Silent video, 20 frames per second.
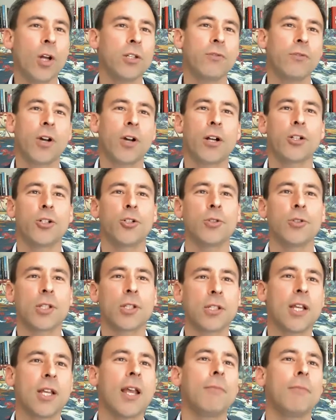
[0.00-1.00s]
you've got to do the
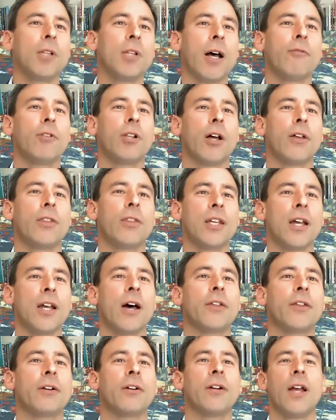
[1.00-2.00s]
same level on the
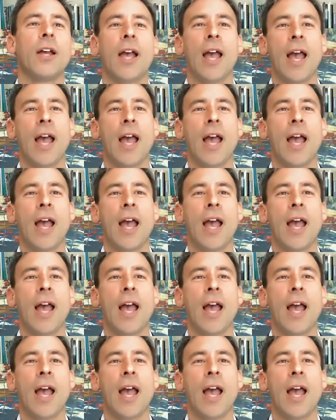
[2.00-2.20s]
other.